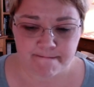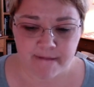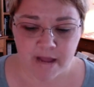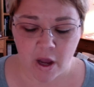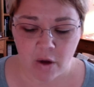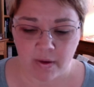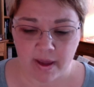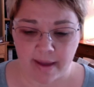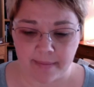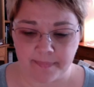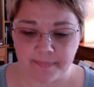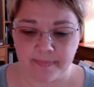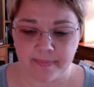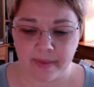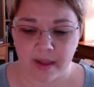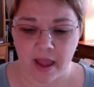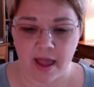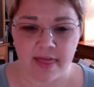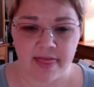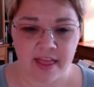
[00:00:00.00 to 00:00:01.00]
Okay.
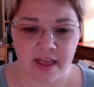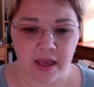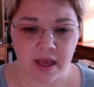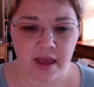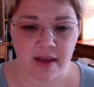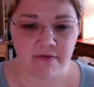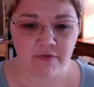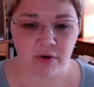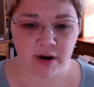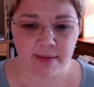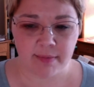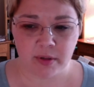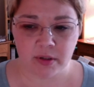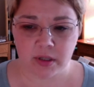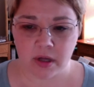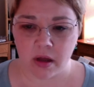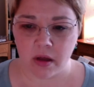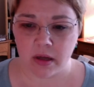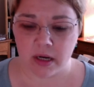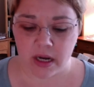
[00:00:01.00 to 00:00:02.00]
I think I have rambled
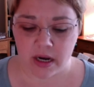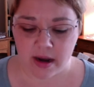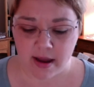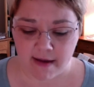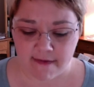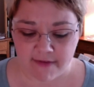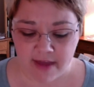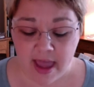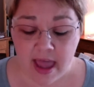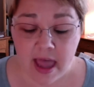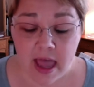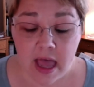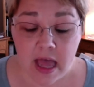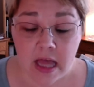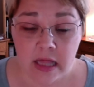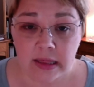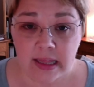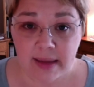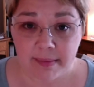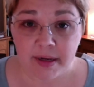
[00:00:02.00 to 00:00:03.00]
on enough.
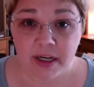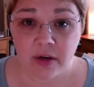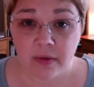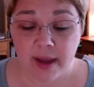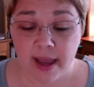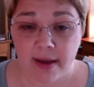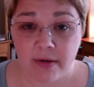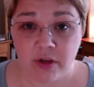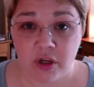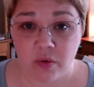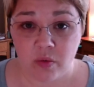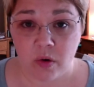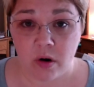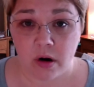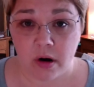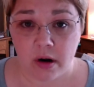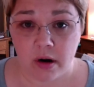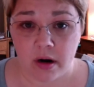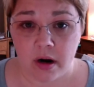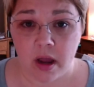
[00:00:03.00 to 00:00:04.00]
Let me know how you
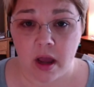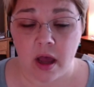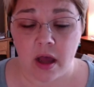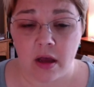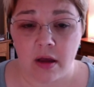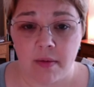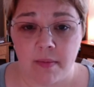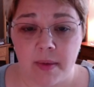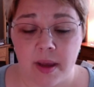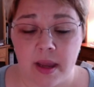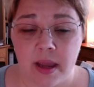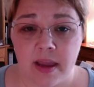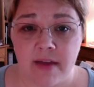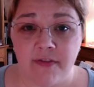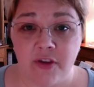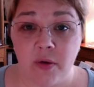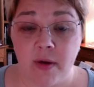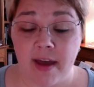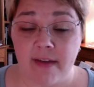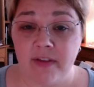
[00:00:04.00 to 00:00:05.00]
are.
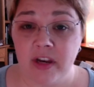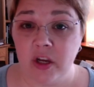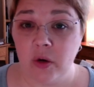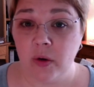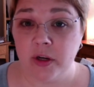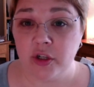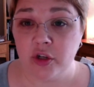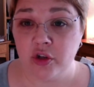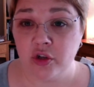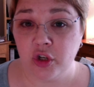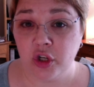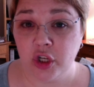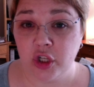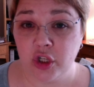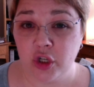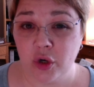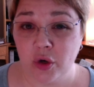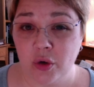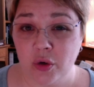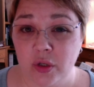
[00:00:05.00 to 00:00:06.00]
If you have any questions or
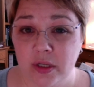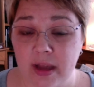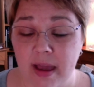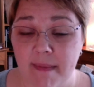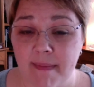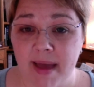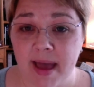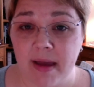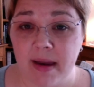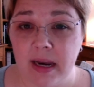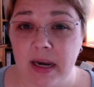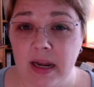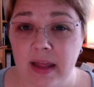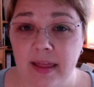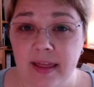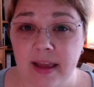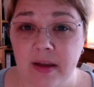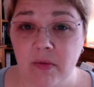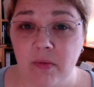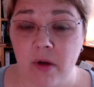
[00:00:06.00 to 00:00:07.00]
concerns about
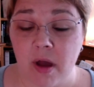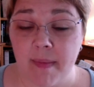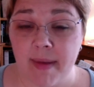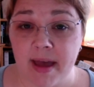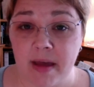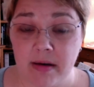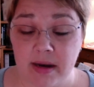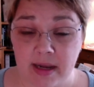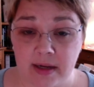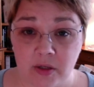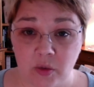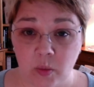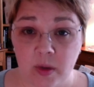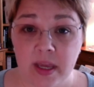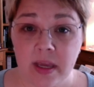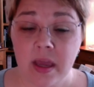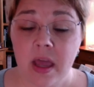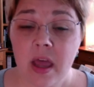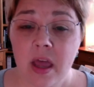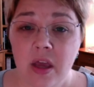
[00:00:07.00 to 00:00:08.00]
anything about next
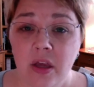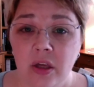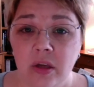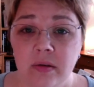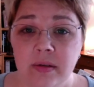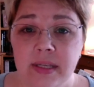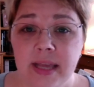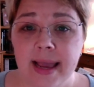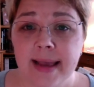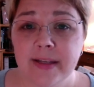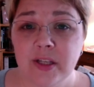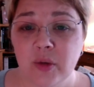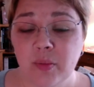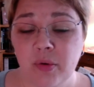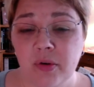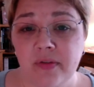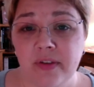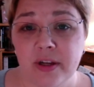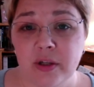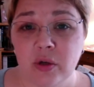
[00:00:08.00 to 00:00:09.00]
week, use the Ask the
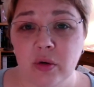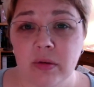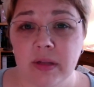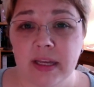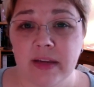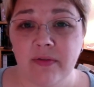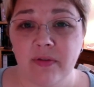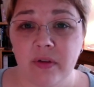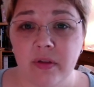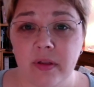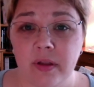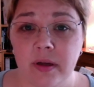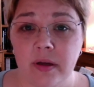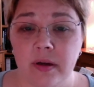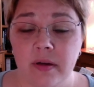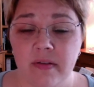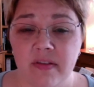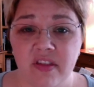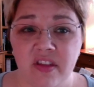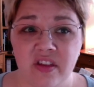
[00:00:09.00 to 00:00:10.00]
Professor link for
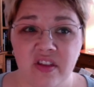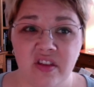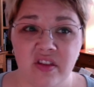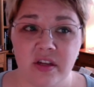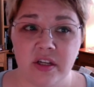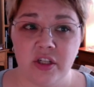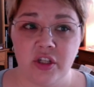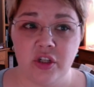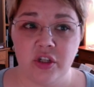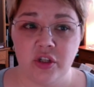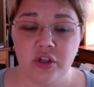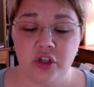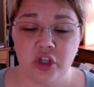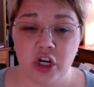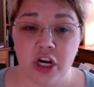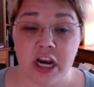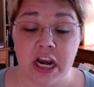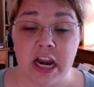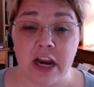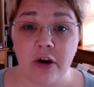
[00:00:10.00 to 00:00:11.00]
the
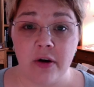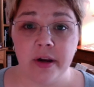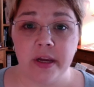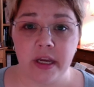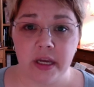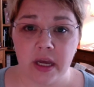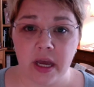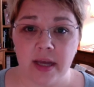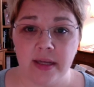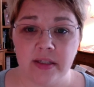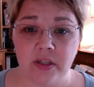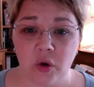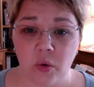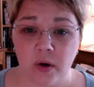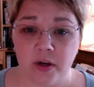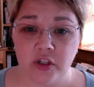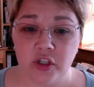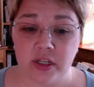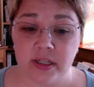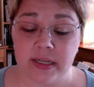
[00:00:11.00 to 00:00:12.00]
generic kinds of
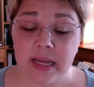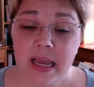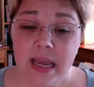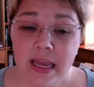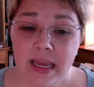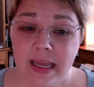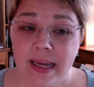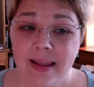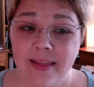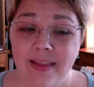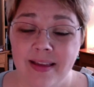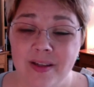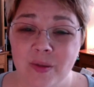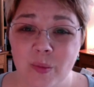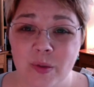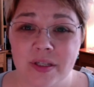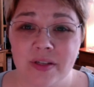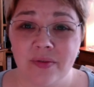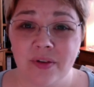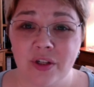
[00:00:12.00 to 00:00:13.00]
questions. Anything
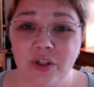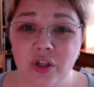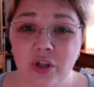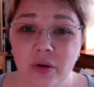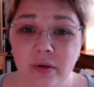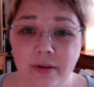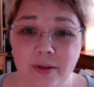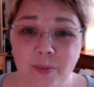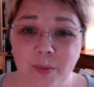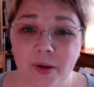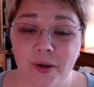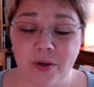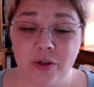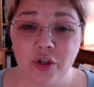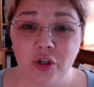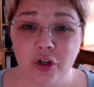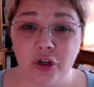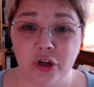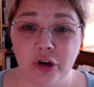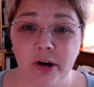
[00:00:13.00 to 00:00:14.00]
specific to your experience
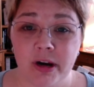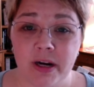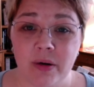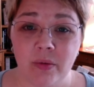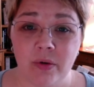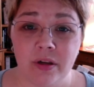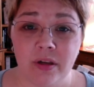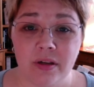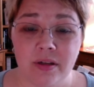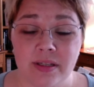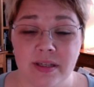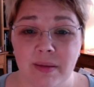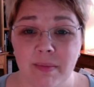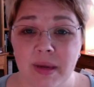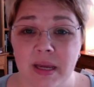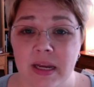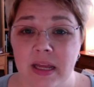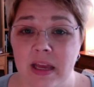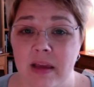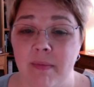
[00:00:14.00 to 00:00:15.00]
or your grade, I want you to send me
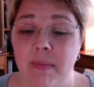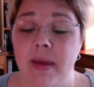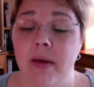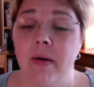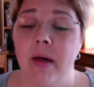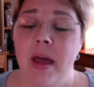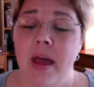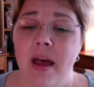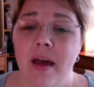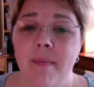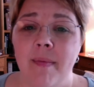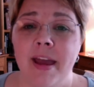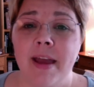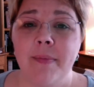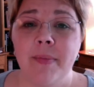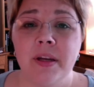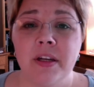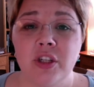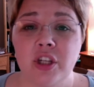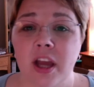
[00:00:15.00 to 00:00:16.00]
an email. I'm
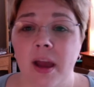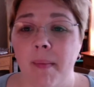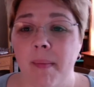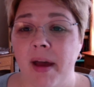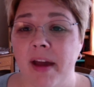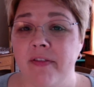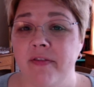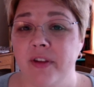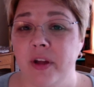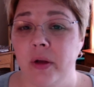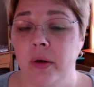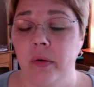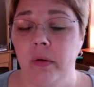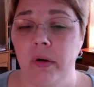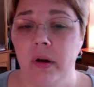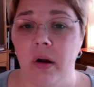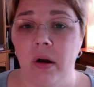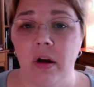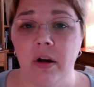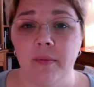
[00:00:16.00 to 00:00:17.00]
happy to chat by
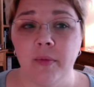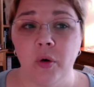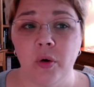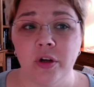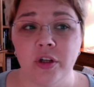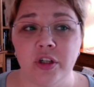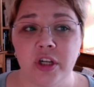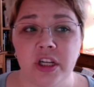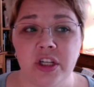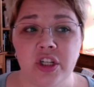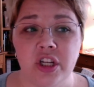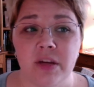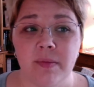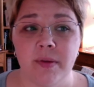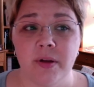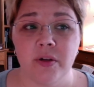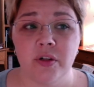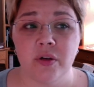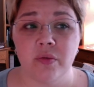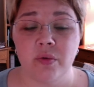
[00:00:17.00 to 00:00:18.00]
phone or exchange
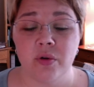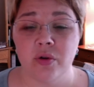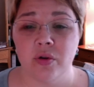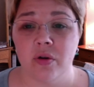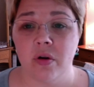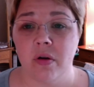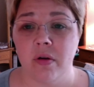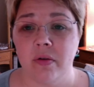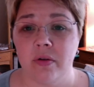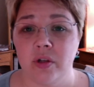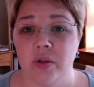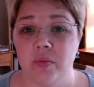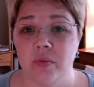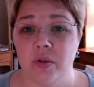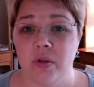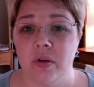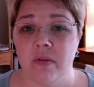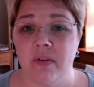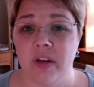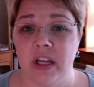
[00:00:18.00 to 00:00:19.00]
emails to
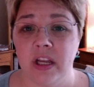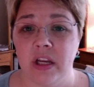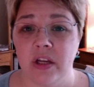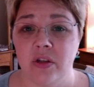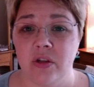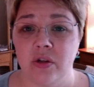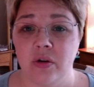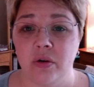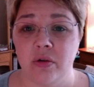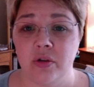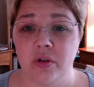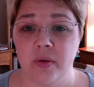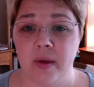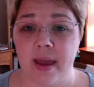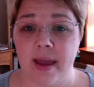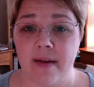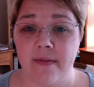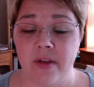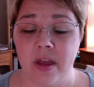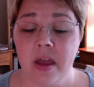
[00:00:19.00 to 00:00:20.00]
resolve any concerns you
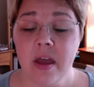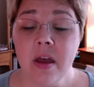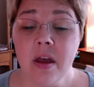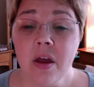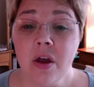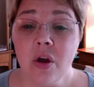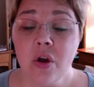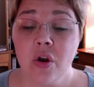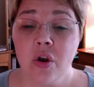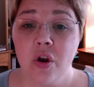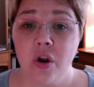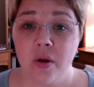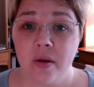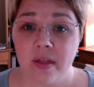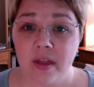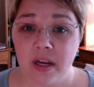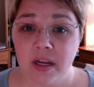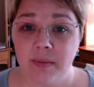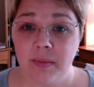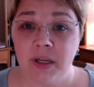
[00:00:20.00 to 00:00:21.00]
have. Know
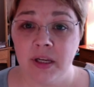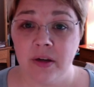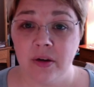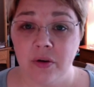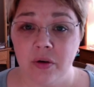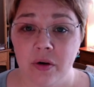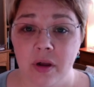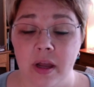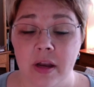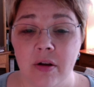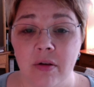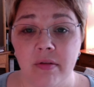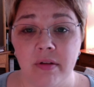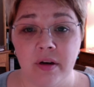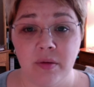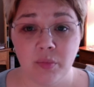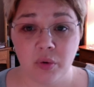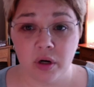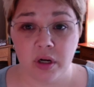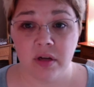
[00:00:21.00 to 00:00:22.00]
that I'm here. Know that
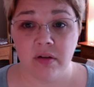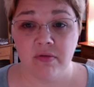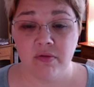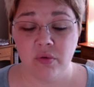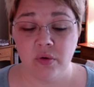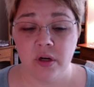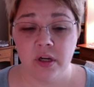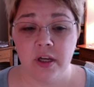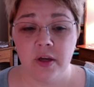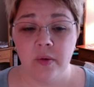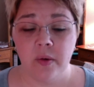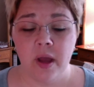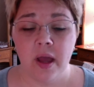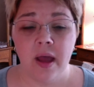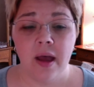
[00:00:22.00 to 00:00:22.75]
I'm praying for you.